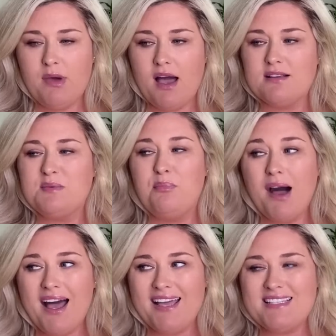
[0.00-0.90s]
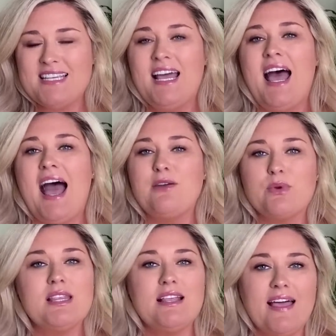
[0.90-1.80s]
box, but I
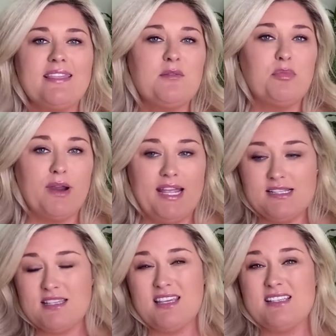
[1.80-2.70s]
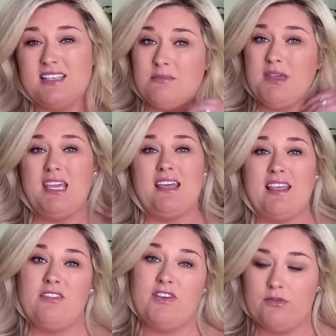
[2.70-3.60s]
really like the brands that they send me and
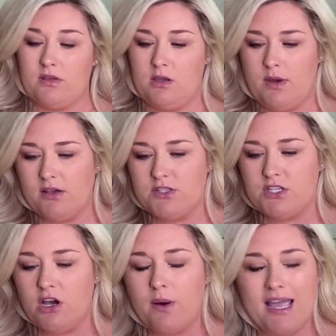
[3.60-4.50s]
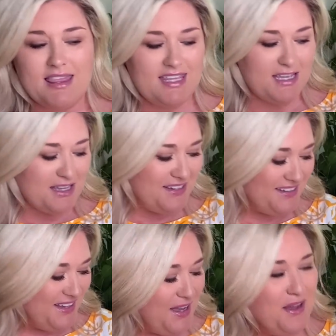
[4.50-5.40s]
they fit really well. So I think
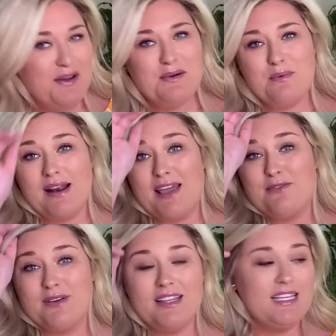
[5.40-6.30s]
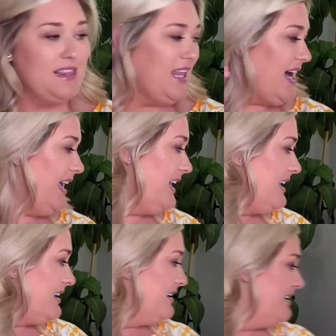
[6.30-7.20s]
what I really
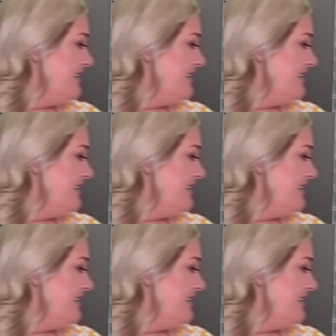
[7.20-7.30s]
like,